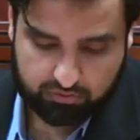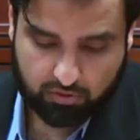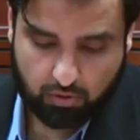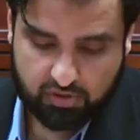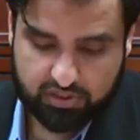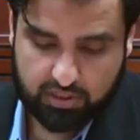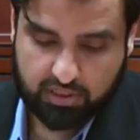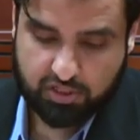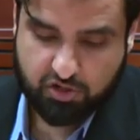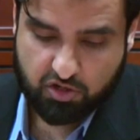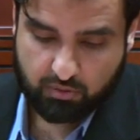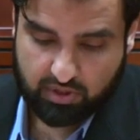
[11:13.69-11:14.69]
Of course, in a
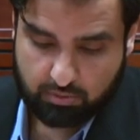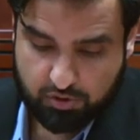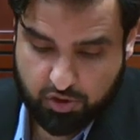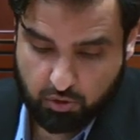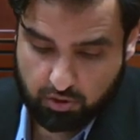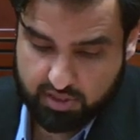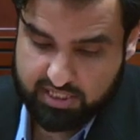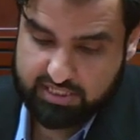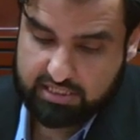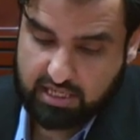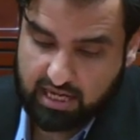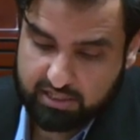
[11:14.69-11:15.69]
country where a majority
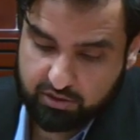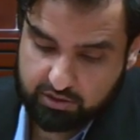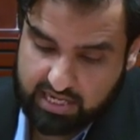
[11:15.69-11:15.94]
denies